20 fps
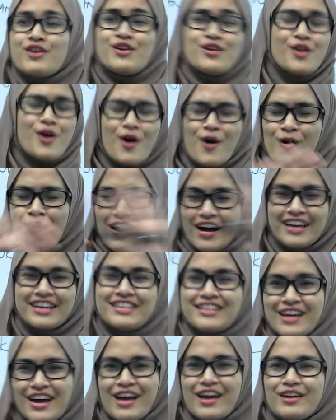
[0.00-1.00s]
no
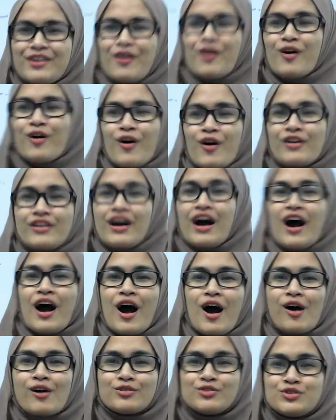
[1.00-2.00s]
idea at all on
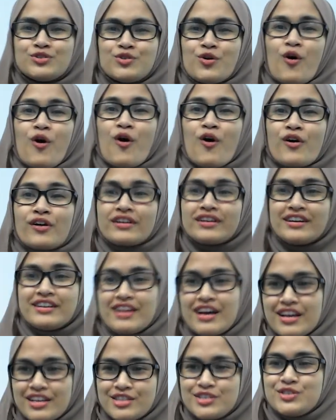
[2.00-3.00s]
how to
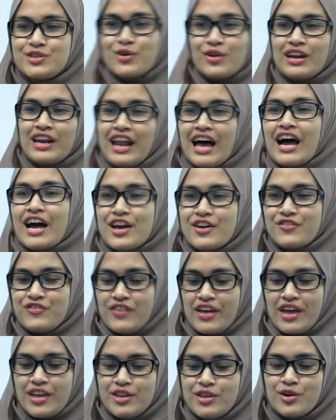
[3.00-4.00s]
organize your
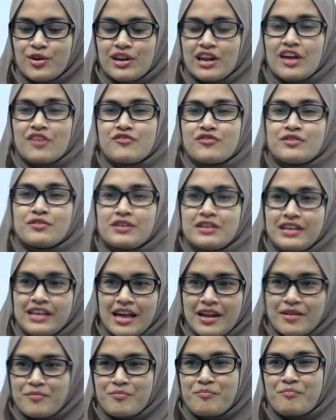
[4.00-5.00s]
life, and your life will
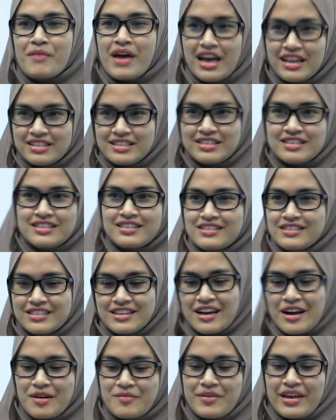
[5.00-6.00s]
get messed
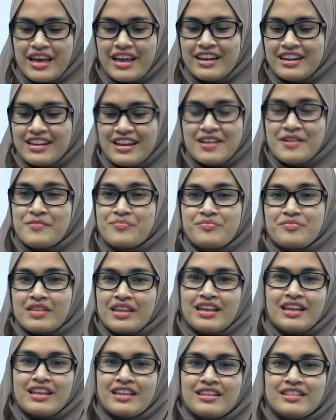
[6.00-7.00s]
up, and
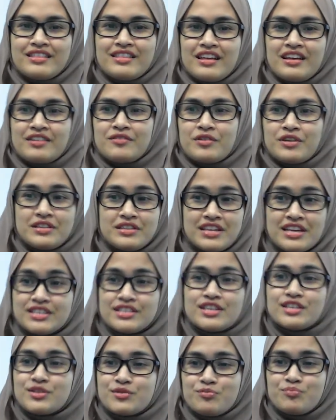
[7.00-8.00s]

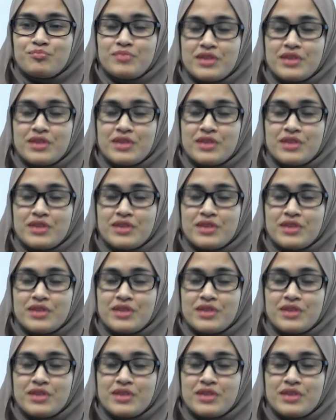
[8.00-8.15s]
this is